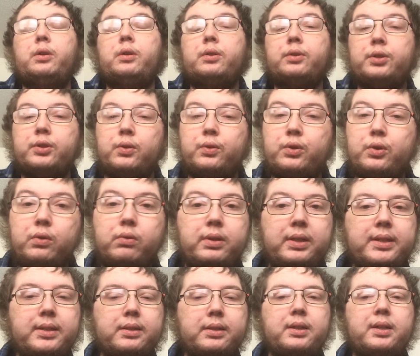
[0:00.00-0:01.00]
So do
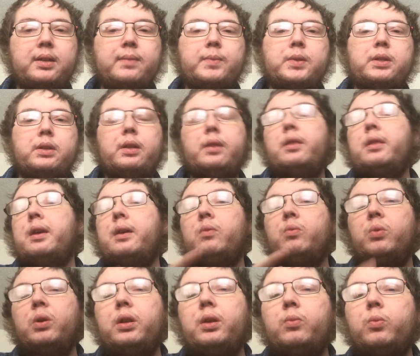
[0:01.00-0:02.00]
these tips. They
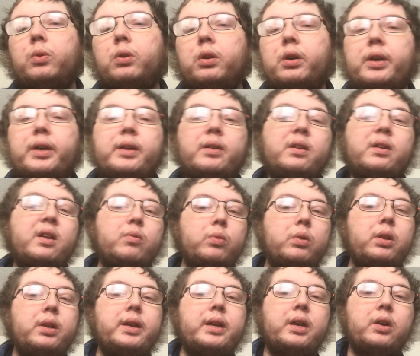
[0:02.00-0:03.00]
really work and they
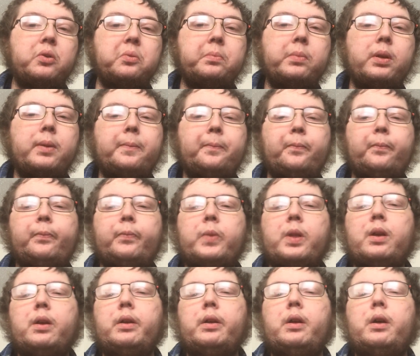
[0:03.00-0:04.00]
really help.
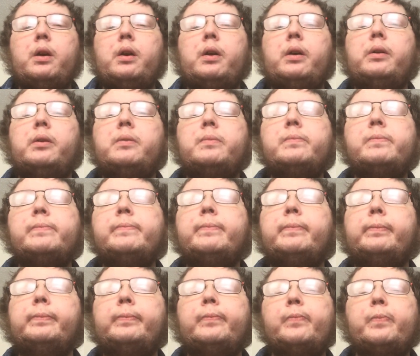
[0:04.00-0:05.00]

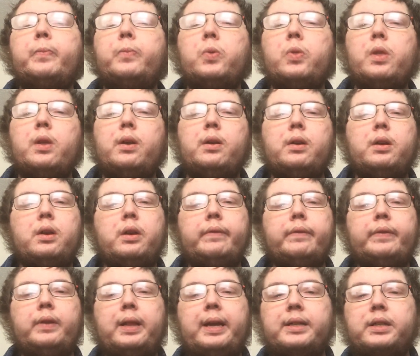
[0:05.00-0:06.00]
If
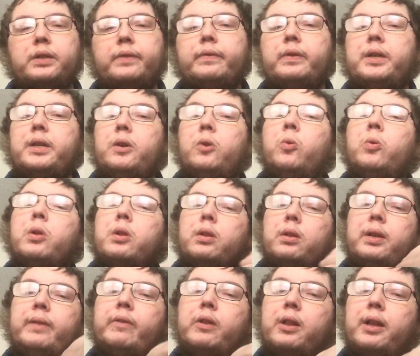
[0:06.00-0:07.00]
you like this video,
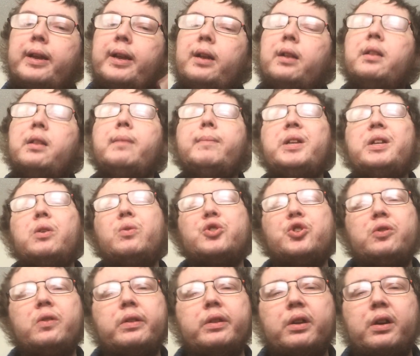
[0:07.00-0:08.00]
leave a like. Let me know what
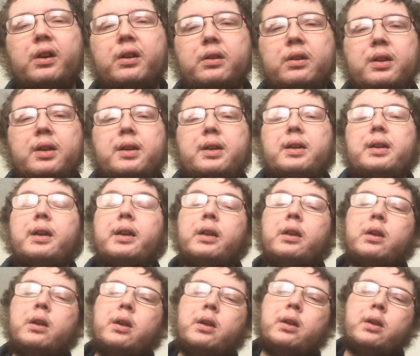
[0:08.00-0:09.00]
you thought,
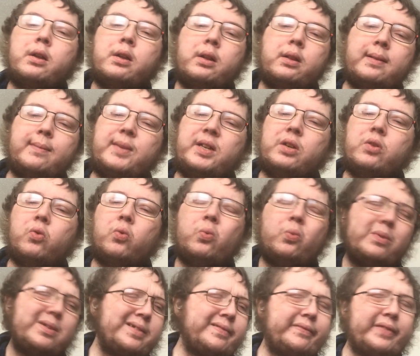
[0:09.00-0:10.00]
and let me
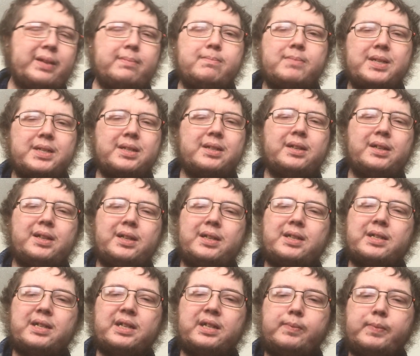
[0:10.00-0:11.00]
know if I missed any
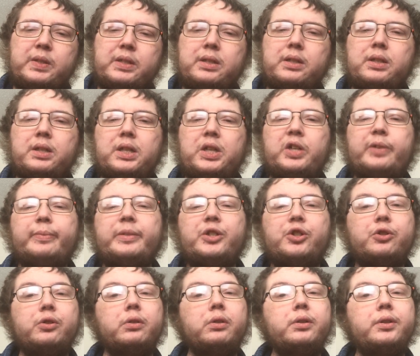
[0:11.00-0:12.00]
tips. I'll be
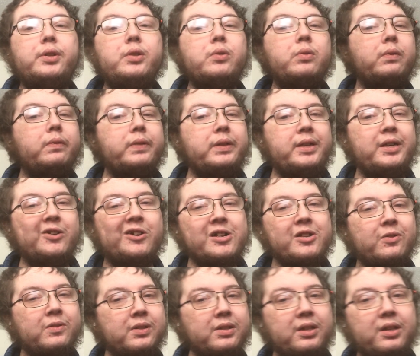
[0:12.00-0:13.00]
sure to do a video on
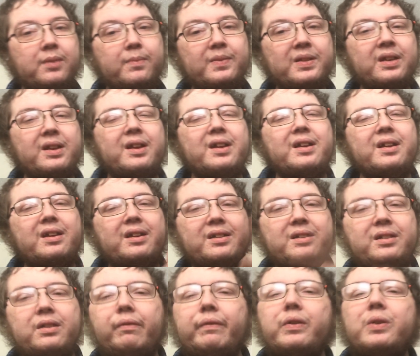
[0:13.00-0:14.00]
those tips in
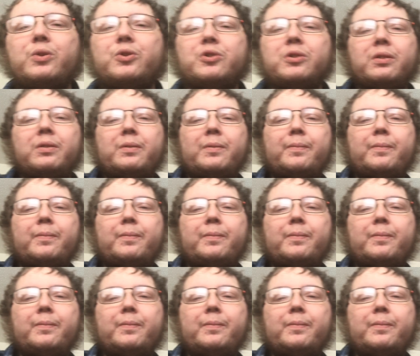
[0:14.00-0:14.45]
the future.